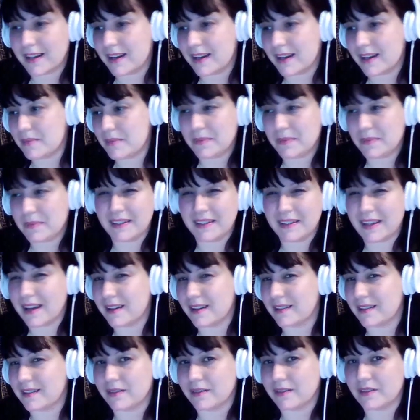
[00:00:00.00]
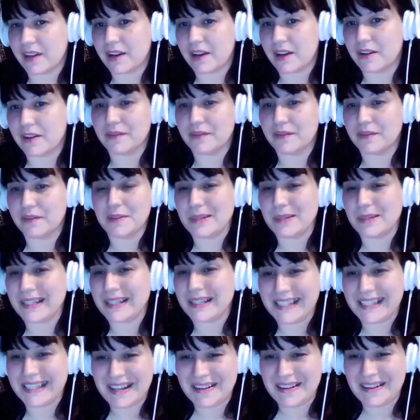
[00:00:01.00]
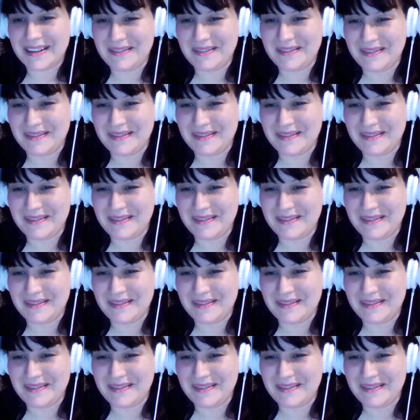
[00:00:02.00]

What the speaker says: I'm up and down of how I view myself,